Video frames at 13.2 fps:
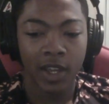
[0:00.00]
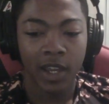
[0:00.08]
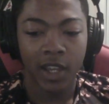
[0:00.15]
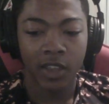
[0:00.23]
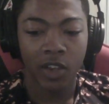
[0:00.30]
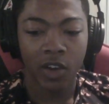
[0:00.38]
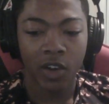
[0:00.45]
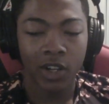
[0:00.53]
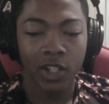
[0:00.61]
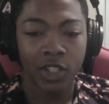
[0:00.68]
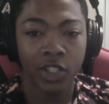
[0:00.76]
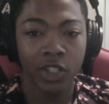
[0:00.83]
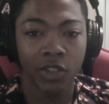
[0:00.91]
after all the
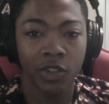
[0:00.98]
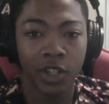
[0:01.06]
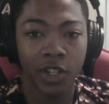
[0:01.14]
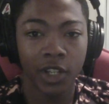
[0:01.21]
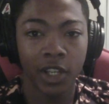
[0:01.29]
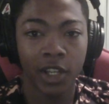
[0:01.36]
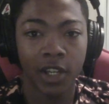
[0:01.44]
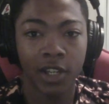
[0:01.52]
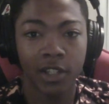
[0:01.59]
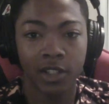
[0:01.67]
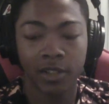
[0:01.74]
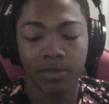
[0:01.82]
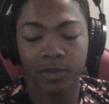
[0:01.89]
shit you done did,
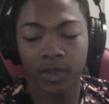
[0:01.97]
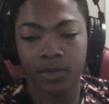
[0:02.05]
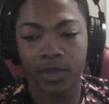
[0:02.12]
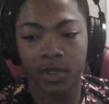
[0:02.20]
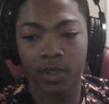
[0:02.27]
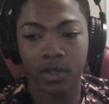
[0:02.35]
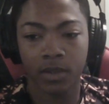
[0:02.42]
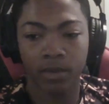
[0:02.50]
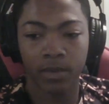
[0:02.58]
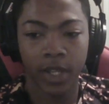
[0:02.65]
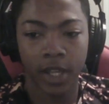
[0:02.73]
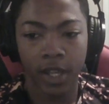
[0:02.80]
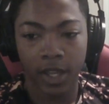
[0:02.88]
cuz?
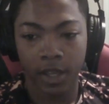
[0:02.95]
Dead.